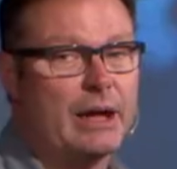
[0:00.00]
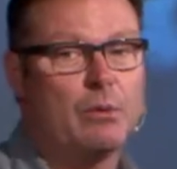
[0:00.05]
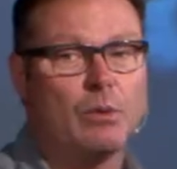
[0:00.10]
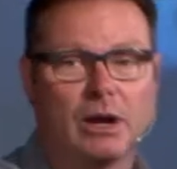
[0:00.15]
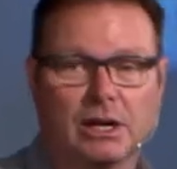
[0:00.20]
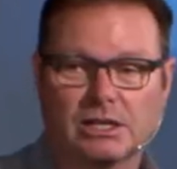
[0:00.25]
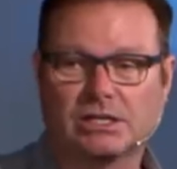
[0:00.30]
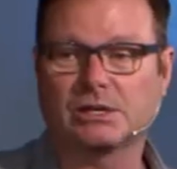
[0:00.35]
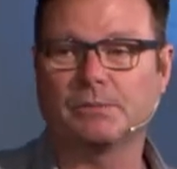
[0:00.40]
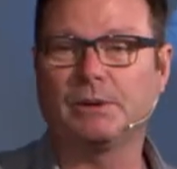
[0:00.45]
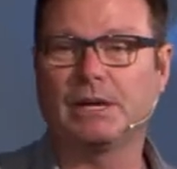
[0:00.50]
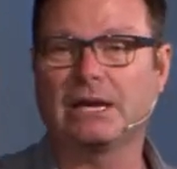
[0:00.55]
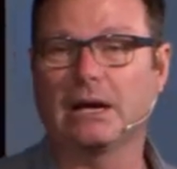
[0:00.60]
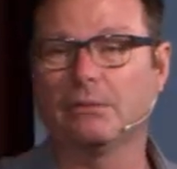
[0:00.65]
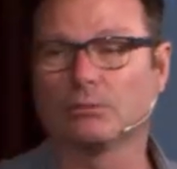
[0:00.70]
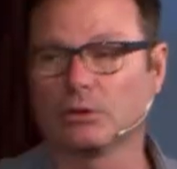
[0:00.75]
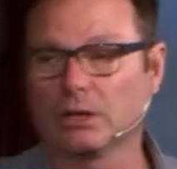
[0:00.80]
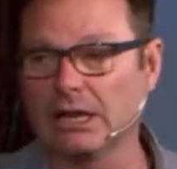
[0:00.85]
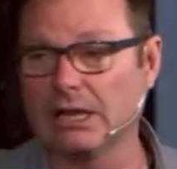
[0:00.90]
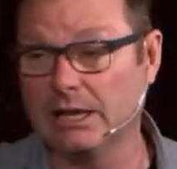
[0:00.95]
want us to
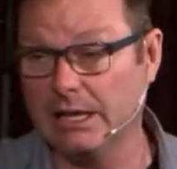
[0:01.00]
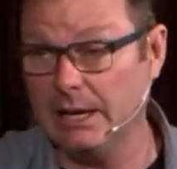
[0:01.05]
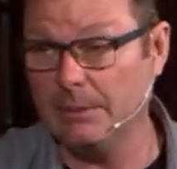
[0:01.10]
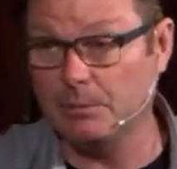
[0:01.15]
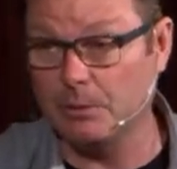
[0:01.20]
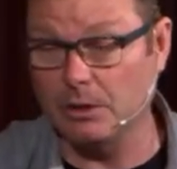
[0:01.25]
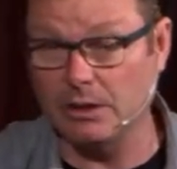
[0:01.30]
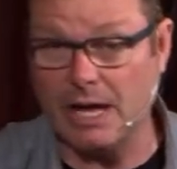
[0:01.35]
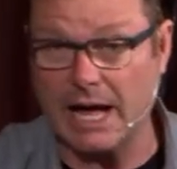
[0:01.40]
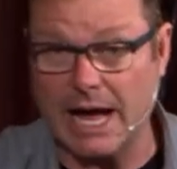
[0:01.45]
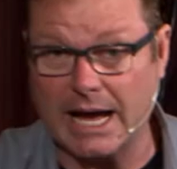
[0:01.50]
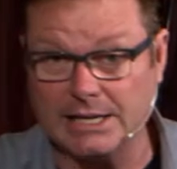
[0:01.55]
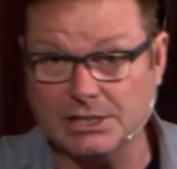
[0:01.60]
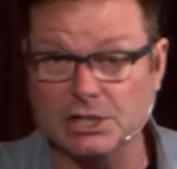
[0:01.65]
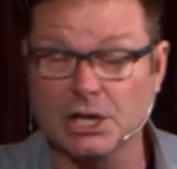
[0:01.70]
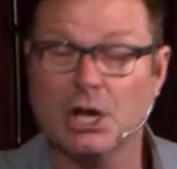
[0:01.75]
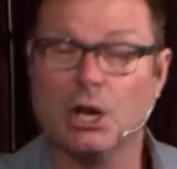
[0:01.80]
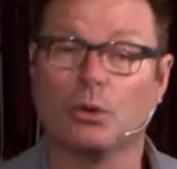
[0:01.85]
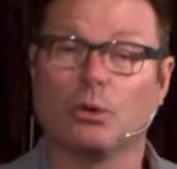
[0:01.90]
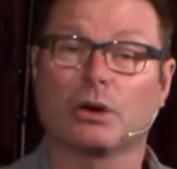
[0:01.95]
become really liberalized,
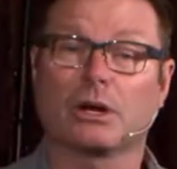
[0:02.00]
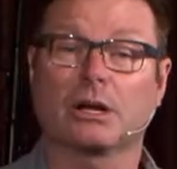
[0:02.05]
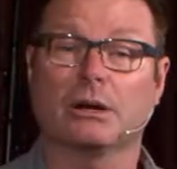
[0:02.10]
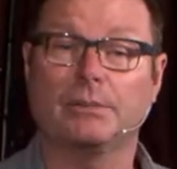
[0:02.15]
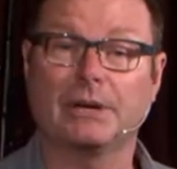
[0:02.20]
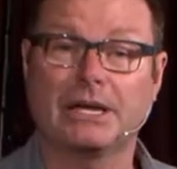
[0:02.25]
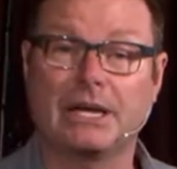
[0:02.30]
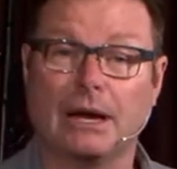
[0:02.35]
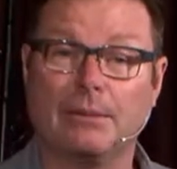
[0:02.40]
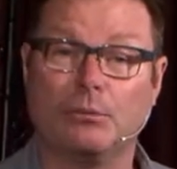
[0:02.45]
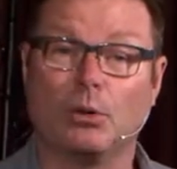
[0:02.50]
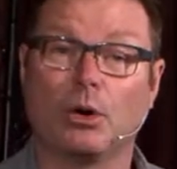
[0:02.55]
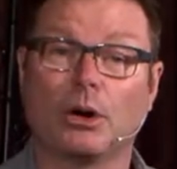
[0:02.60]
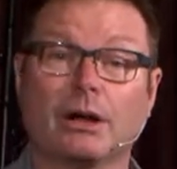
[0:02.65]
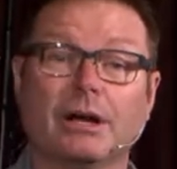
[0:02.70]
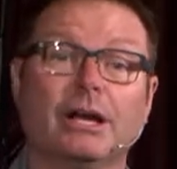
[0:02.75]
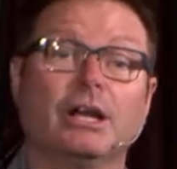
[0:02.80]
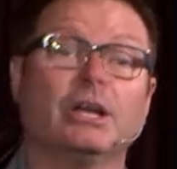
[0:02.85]
we're going to become more